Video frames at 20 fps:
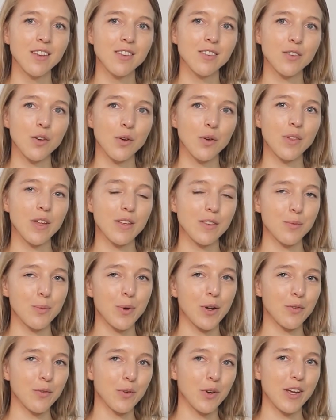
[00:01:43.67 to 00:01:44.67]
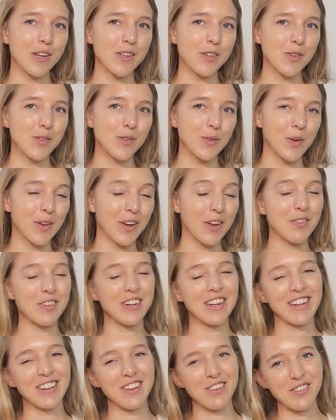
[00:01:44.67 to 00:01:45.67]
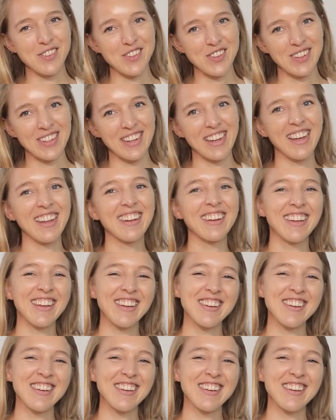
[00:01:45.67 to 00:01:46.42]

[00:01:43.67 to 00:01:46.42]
So that's part of what I do as well, and I really love doing that.